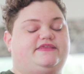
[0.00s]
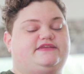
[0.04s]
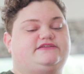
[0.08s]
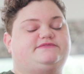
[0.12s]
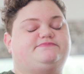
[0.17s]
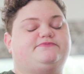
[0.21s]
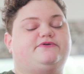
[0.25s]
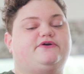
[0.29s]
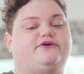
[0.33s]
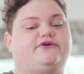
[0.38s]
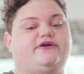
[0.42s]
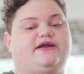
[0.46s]

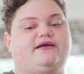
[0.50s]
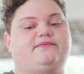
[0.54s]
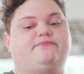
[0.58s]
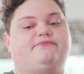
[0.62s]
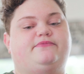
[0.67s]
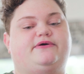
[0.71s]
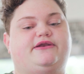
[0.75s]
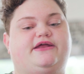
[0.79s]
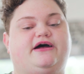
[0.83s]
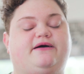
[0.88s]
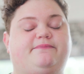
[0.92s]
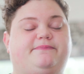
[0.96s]
This
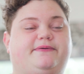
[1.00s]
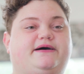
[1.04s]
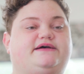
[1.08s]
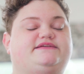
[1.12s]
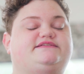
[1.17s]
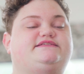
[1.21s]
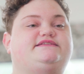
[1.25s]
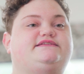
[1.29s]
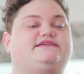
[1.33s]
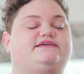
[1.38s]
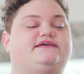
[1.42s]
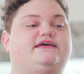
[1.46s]
program would help
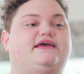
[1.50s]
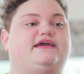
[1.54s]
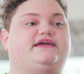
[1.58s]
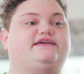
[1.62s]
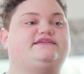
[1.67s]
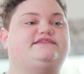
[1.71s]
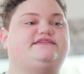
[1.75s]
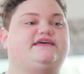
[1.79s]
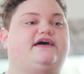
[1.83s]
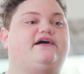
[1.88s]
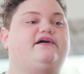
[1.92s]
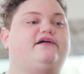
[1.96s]
us
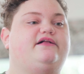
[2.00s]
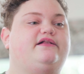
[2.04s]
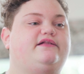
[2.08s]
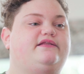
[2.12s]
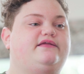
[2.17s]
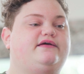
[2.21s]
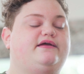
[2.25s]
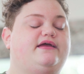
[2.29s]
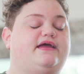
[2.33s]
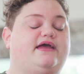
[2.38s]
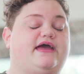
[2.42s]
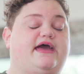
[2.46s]

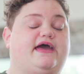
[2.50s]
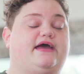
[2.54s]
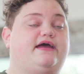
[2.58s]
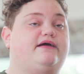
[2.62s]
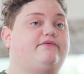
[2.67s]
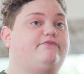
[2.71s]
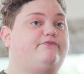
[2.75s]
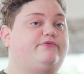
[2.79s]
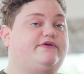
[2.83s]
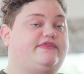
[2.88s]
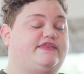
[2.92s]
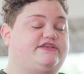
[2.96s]
excel
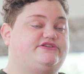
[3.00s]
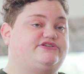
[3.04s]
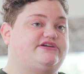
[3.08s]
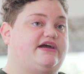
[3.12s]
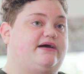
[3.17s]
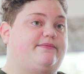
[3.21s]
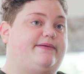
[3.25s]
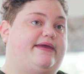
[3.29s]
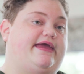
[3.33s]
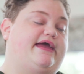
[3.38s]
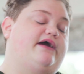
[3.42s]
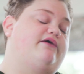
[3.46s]
with a
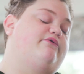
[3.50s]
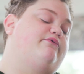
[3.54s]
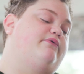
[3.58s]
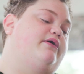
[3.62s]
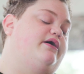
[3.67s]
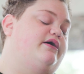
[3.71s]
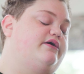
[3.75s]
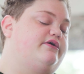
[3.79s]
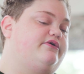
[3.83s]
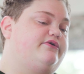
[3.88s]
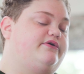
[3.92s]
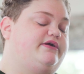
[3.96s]
job at
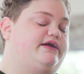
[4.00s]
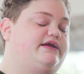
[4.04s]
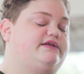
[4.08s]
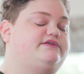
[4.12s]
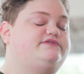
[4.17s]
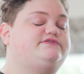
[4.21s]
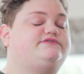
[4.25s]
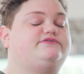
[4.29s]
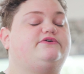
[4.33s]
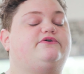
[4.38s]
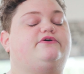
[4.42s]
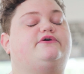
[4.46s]

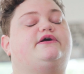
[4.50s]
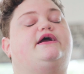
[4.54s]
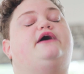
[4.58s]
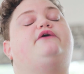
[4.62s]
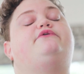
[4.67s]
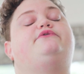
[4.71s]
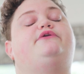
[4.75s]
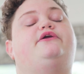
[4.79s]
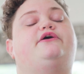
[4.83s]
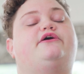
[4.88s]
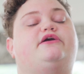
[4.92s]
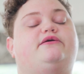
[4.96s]
Walgreens or
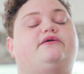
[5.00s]
out in our